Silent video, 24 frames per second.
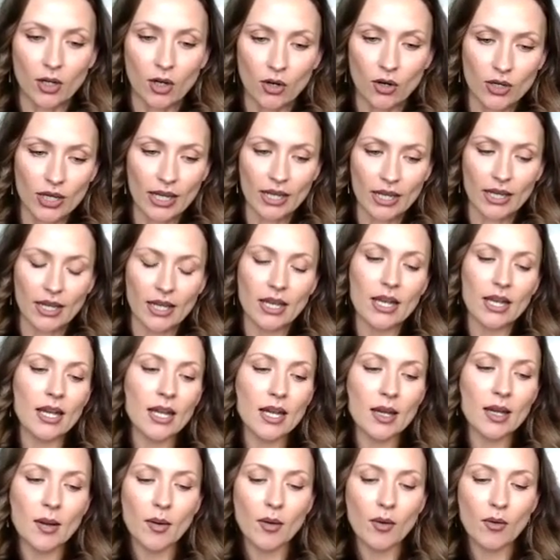Okay,
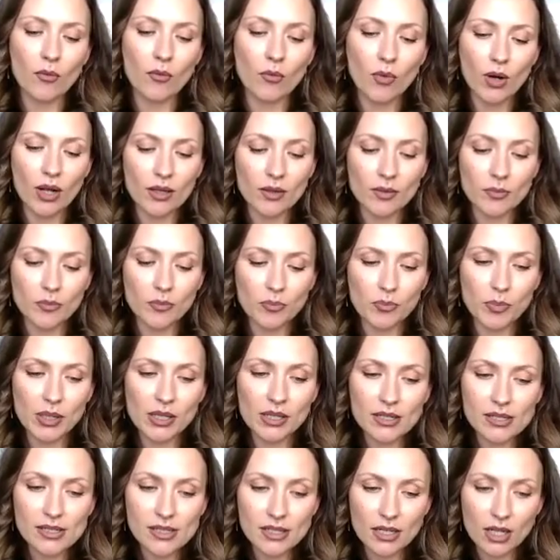well,
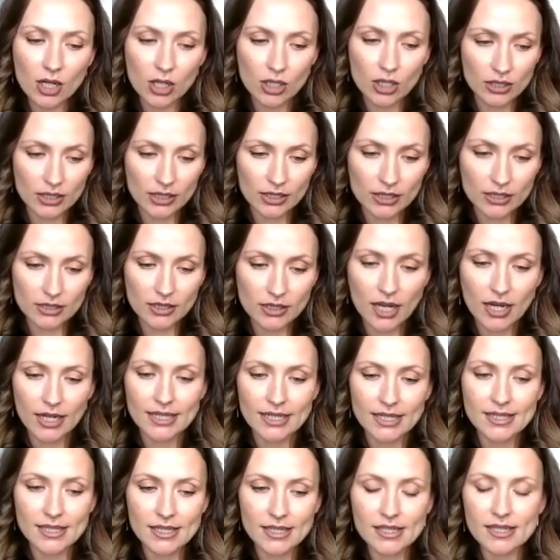because earlier I
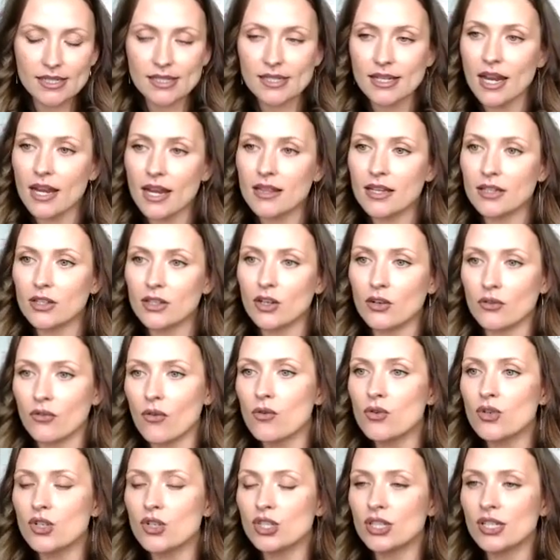did say that
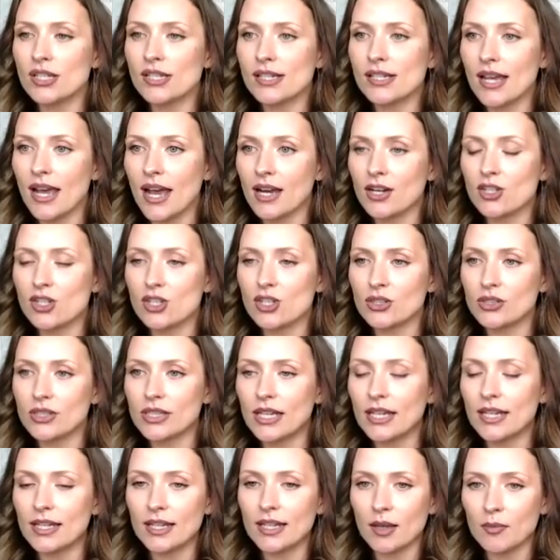corrosion is
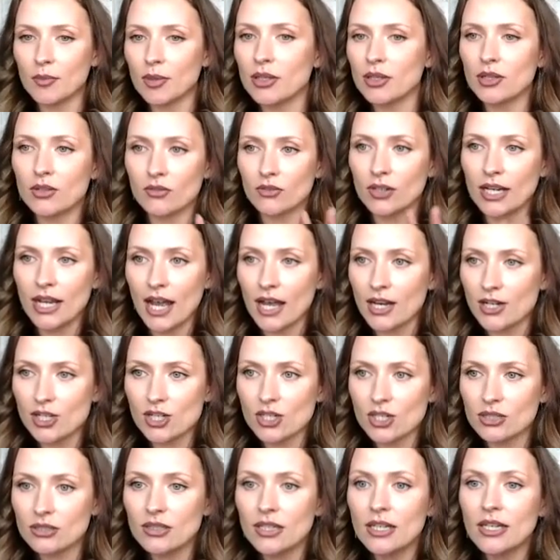actually a chemical
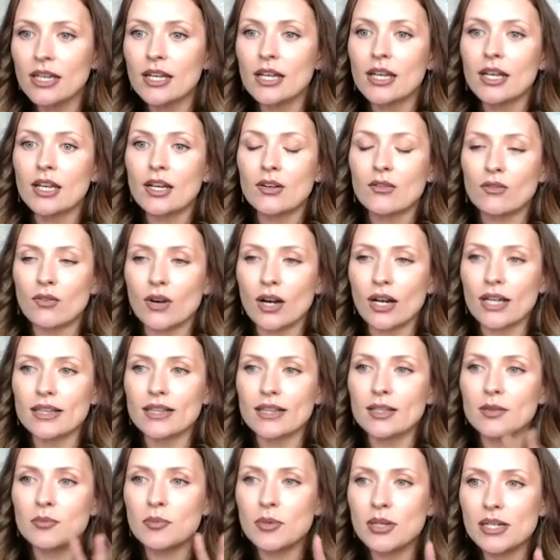reaction, right?
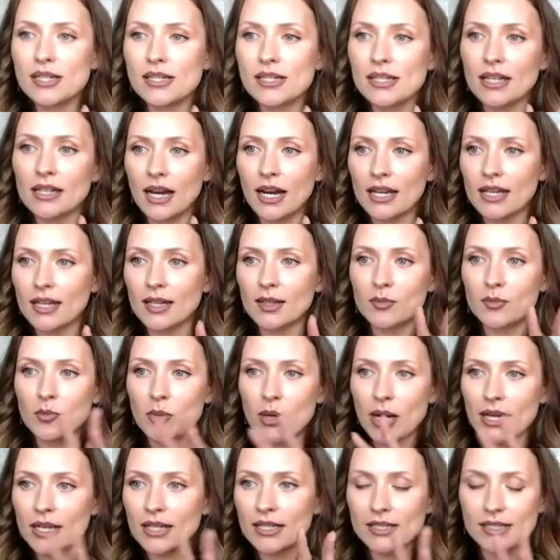That means that I can
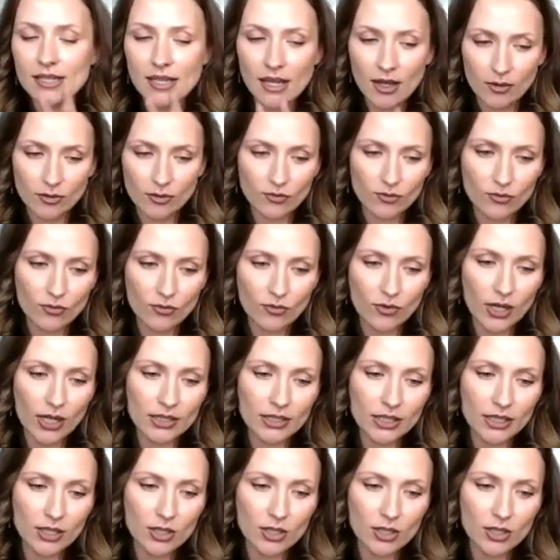break it down, right?